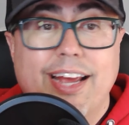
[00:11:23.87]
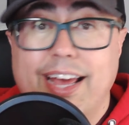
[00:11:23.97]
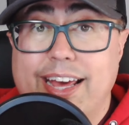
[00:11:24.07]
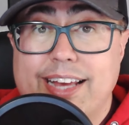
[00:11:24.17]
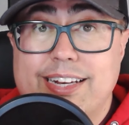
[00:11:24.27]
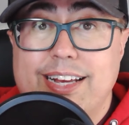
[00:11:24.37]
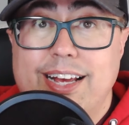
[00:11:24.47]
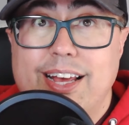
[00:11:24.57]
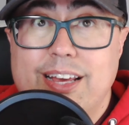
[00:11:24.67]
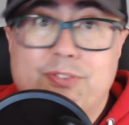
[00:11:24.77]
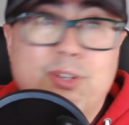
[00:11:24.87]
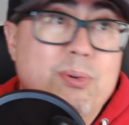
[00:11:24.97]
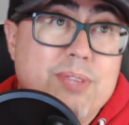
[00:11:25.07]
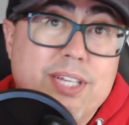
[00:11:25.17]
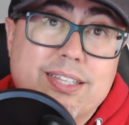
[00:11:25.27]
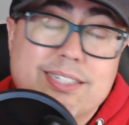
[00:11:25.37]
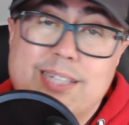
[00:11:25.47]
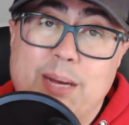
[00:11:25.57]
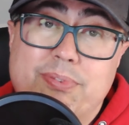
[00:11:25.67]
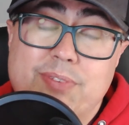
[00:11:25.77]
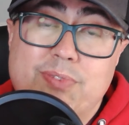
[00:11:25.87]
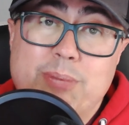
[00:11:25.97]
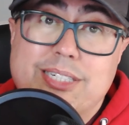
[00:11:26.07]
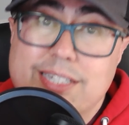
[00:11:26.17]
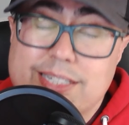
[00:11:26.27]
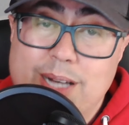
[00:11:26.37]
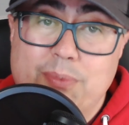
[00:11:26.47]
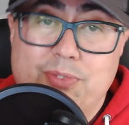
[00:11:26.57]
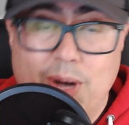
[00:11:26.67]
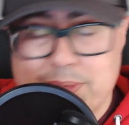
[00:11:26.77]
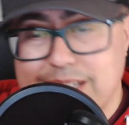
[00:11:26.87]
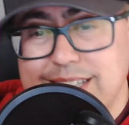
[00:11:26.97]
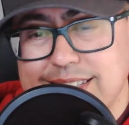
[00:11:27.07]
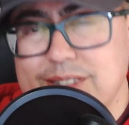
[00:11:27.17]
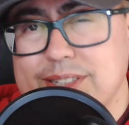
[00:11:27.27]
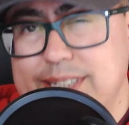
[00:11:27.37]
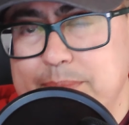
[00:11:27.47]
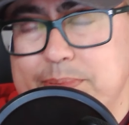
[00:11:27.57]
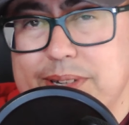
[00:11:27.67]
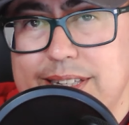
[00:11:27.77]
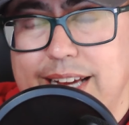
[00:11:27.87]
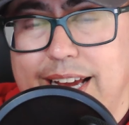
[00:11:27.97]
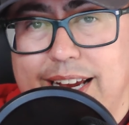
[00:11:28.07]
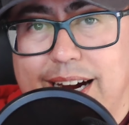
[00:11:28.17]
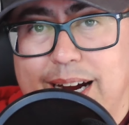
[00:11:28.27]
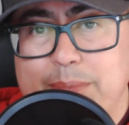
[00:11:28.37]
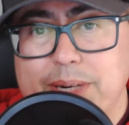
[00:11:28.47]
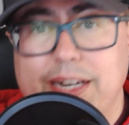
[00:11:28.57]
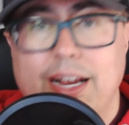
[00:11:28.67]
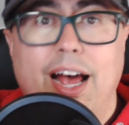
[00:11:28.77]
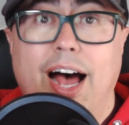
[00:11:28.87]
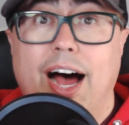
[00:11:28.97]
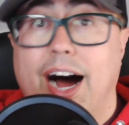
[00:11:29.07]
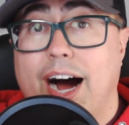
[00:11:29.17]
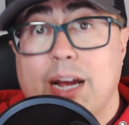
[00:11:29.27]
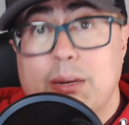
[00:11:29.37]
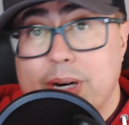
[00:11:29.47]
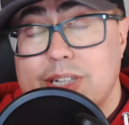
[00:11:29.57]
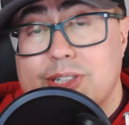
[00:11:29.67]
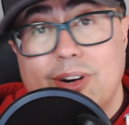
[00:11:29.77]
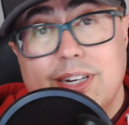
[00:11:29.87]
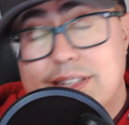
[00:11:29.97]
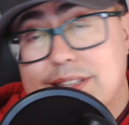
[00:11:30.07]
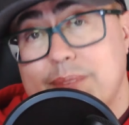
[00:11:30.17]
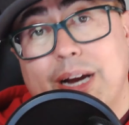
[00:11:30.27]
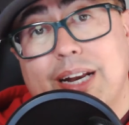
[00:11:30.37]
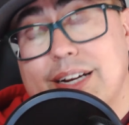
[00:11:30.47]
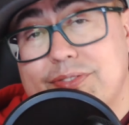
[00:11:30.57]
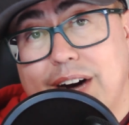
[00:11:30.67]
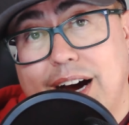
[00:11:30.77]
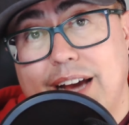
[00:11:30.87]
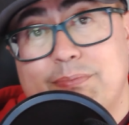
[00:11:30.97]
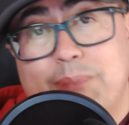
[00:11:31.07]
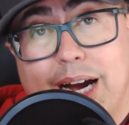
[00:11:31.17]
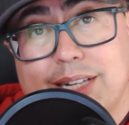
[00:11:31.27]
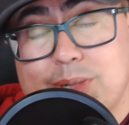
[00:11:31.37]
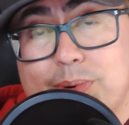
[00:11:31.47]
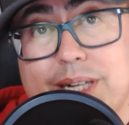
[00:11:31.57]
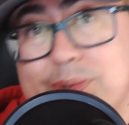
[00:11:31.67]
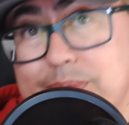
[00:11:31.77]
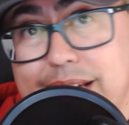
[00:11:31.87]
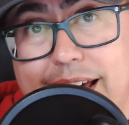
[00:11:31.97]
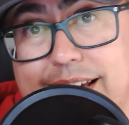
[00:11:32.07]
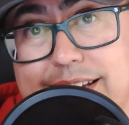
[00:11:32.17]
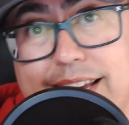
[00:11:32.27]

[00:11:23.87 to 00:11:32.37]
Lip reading: And if you think this type of information is helpful, I'm going to get a little deeper into AI, but I am on a journey to leave my 9-to-5 by 2028,